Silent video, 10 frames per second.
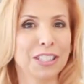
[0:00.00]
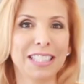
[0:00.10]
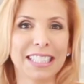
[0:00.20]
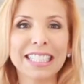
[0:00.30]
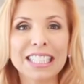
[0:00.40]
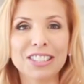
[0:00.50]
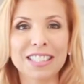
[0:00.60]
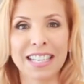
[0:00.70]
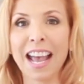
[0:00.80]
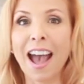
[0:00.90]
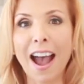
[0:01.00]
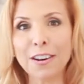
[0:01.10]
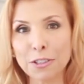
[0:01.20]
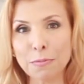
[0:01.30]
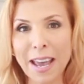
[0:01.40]
It's delicious. How
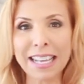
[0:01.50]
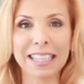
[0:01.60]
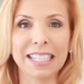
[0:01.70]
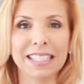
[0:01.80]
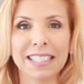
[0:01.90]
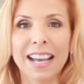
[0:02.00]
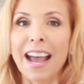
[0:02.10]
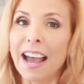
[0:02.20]
did you make this?